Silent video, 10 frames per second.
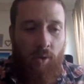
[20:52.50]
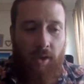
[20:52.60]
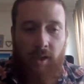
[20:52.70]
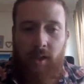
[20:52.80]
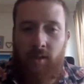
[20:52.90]

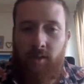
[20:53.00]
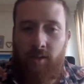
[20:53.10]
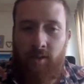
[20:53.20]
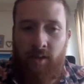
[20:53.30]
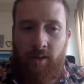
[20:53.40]
this
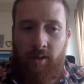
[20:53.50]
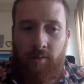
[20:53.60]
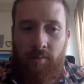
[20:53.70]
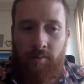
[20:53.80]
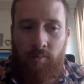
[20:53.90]
can,
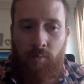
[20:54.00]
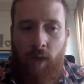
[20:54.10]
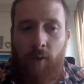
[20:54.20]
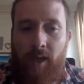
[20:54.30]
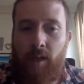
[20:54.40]

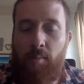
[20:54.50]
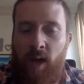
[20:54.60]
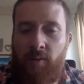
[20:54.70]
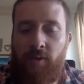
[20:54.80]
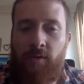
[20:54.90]
how they can
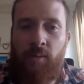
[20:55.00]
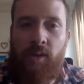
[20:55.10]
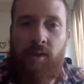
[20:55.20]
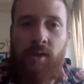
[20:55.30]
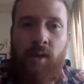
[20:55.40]
benefit from
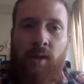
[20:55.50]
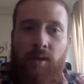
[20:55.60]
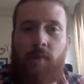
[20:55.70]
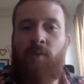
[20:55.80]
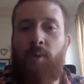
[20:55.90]
this
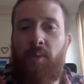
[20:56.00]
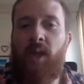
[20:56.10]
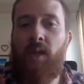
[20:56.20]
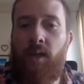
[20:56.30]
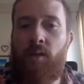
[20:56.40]
just from the
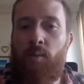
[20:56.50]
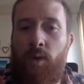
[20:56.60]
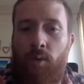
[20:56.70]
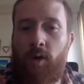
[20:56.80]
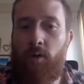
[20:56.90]
beginning. And we
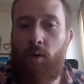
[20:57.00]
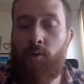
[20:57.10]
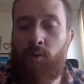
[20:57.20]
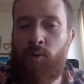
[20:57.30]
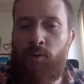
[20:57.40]
don't want to grow
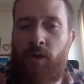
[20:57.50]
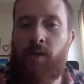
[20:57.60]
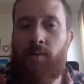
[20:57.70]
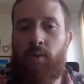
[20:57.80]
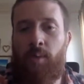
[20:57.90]
too
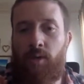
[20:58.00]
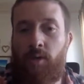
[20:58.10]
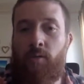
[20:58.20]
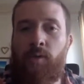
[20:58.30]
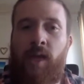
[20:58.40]
fast. We want to make
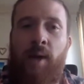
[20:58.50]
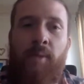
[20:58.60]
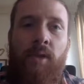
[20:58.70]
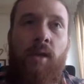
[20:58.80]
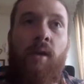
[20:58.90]
sure everyone's
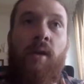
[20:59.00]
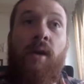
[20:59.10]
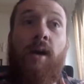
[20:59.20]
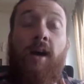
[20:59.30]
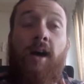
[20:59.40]
happy.
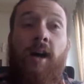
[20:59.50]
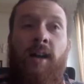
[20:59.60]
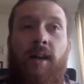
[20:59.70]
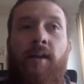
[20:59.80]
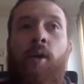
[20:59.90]
And
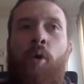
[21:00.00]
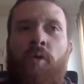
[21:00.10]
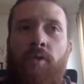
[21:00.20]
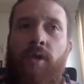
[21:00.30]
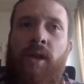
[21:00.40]
then
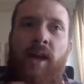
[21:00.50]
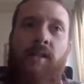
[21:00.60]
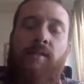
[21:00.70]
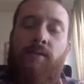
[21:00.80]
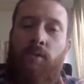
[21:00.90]
over the
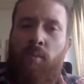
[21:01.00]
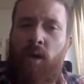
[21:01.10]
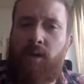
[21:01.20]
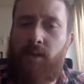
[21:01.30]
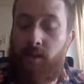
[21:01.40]
next few
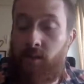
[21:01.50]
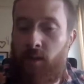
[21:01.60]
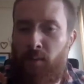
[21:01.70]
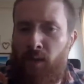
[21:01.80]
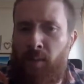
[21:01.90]
months, it's
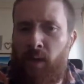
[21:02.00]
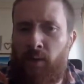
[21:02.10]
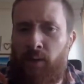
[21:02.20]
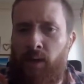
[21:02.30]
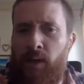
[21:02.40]
going to be
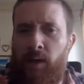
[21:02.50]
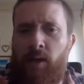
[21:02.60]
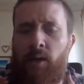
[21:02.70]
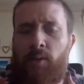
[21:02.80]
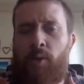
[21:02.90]
about,
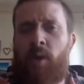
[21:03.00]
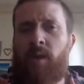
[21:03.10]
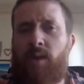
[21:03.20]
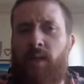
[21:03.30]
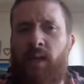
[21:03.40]
trying
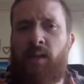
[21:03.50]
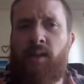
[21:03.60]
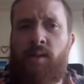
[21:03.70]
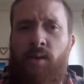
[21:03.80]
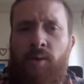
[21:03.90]
to get
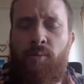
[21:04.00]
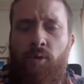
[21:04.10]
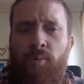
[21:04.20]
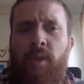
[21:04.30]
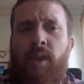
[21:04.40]
this
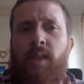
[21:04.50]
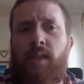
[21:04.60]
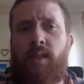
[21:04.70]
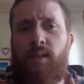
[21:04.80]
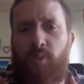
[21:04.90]
more
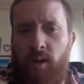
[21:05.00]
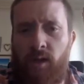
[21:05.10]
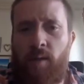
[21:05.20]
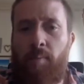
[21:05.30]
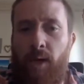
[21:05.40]
places, trying to
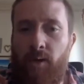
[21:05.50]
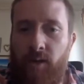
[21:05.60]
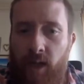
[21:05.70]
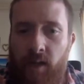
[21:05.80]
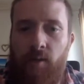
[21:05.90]
get better
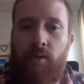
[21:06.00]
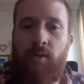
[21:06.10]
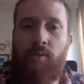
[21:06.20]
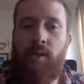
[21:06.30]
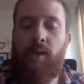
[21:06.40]
data
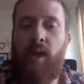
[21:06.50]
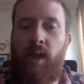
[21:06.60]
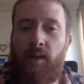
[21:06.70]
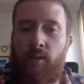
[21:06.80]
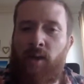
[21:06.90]
using
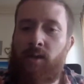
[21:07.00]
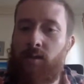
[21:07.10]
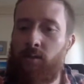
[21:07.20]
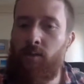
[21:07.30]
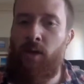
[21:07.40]
that, trying
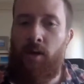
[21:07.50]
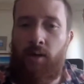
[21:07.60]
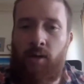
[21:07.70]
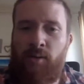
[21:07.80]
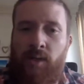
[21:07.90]
to,
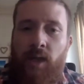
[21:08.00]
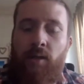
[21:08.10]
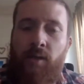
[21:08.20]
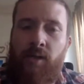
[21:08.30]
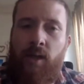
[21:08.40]

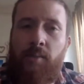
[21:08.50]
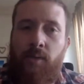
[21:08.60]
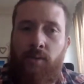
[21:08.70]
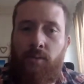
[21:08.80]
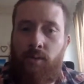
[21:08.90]
scale this up
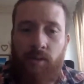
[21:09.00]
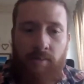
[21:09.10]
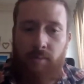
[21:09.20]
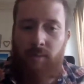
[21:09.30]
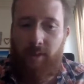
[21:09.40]
to just,
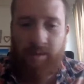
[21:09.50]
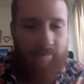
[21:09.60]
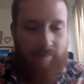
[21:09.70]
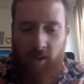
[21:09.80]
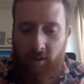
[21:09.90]

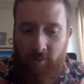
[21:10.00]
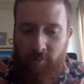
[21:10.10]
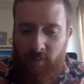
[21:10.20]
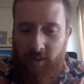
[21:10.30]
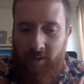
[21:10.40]

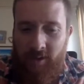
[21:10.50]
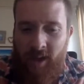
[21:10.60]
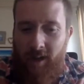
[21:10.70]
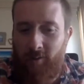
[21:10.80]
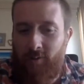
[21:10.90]

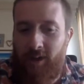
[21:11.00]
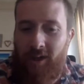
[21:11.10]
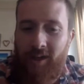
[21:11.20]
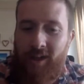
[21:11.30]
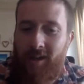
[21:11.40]
kind of
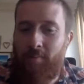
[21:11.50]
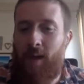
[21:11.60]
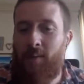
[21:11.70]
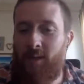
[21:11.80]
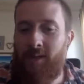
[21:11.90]
like
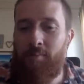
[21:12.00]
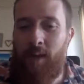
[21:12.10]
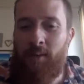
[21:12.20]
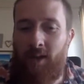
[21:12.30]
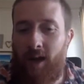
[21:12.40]

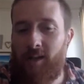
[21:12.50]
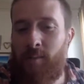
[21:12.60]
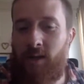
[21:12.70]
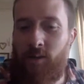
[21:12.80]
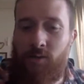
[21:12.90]
maybe not as
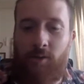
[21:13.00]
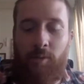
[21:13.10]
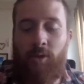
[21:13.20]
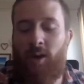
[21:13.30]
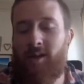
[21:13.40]
many users,
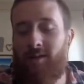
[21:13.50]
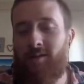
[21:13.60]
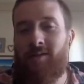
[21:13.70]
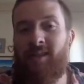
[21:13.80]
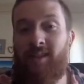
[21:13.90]
but try
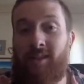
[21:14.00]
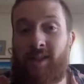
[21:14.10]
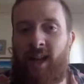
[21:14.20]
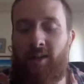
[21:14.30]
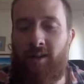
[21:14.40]
to
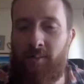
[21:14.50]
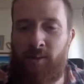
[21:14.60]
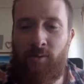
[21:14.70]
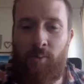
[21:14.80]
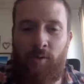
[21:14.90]
scale it up
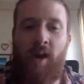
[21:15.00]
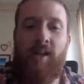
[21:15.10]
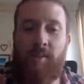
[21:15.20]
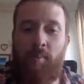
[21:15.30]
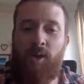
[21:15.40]
to provide
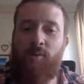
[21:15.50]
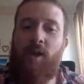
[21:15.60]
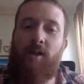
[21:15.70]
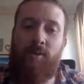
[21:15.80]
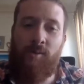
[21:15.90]
as much
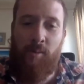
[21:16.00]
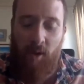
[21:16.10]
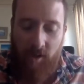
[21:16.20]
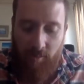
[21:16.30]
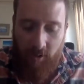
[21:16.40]
value as we
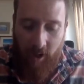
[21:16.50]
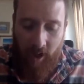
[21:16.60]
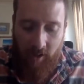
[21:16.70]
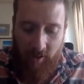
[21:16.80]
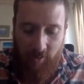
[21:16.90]
possibly
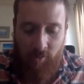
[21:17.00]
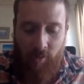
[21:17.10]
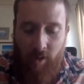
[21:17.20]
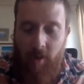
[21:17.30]
can to,